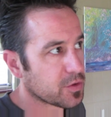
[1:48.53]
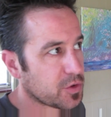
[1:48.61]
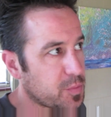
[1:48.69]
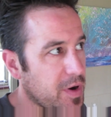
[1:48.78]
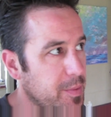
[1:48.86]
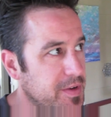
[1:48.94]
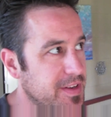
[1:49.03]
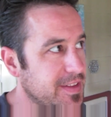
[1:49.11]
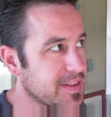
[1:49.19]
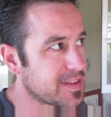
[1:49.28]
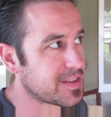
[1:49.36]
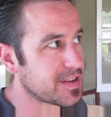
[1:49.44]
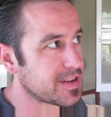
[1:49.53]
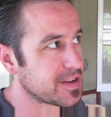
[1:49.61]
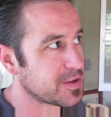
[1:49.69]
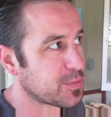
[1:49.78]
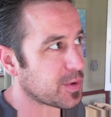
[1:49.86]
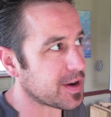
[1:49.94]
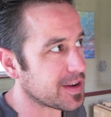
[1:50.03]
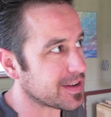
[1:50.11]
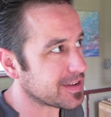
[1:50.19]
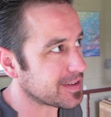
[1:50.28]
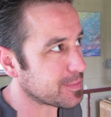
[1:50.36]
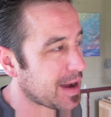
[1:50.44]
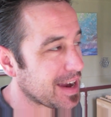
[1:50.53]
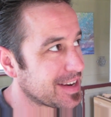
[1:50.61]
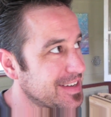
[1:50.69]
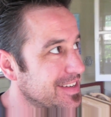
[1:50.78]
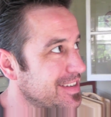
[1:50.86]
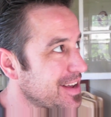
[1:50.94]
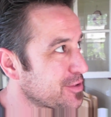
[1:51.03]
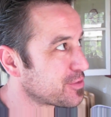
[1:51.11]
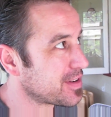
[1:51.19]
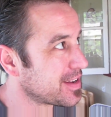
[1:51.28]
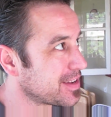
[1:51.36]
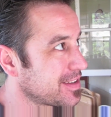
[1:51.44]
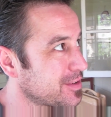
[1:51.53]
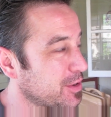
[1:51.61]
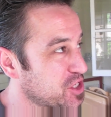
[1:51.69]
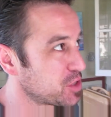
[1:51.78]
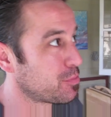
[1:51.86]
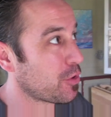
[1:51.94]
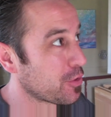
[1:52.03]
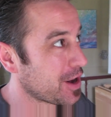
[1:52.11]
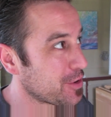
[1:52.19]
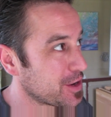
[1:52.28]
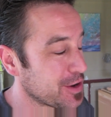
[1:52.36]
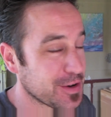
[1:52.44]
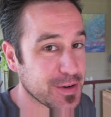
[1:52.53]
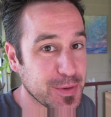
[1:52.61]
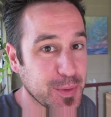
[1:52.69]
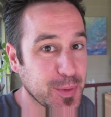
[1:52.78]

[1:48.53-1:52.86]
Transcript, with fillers: So you probably didn't see what Maki did yesterday, what she broke out here?